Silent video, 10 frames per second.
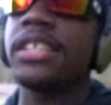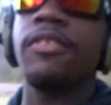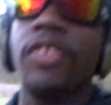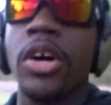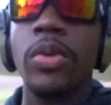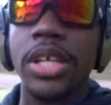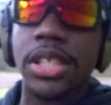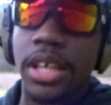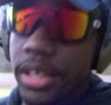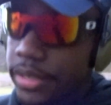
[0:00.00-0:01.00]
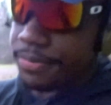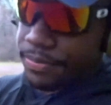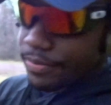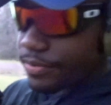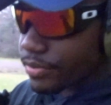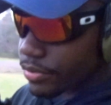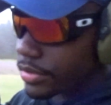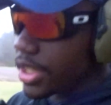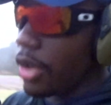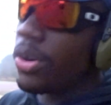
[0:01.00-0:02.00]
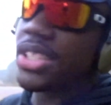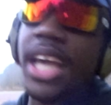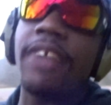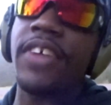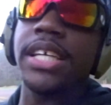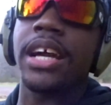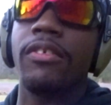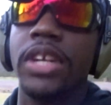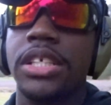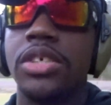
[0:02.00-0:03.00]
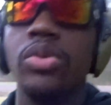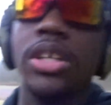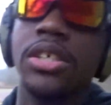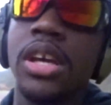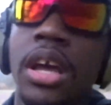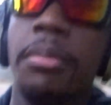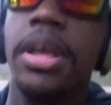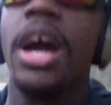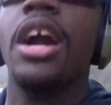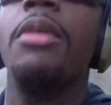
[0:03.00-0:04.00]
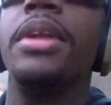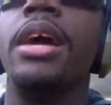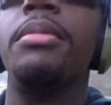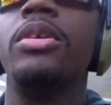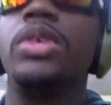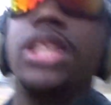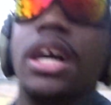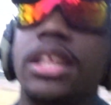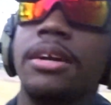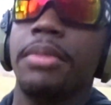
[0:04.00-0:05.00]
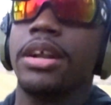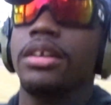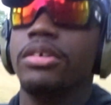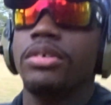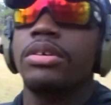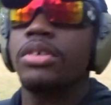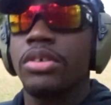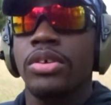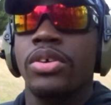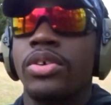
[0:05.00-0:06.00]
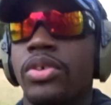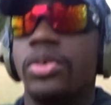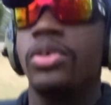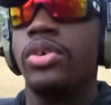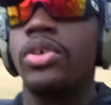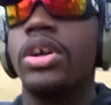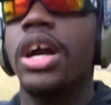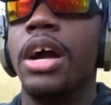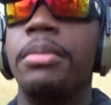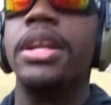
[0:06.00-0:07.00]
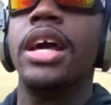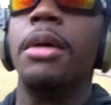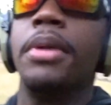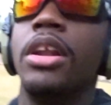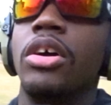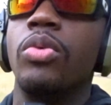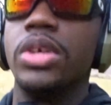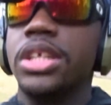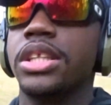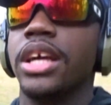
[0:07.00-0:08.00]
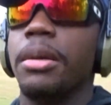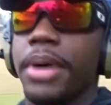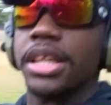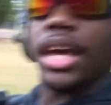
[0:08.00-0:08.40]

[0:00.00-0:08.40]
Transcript: have some fun with this thing. I wanna see how fast I can really shoot this. But y'all comment down below what y'all think about it though. Comment down below what you think about